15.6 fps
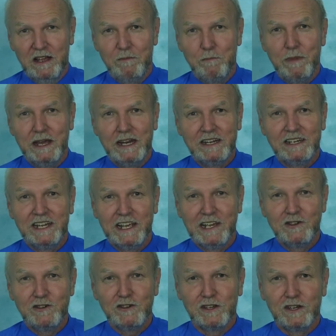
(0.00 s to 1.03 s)

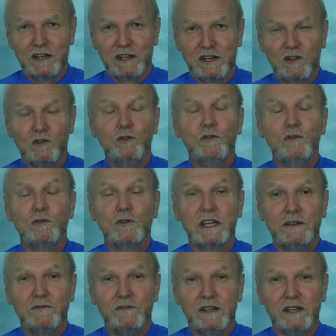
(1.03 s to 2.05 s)
meditation,
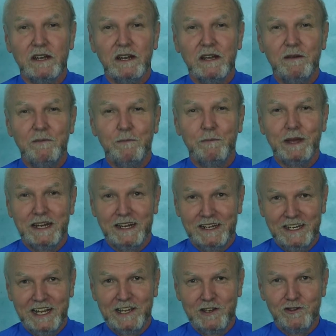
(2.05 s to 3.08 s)
Guru-given
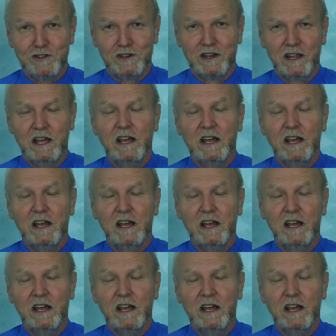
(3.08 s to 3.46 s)
meditation,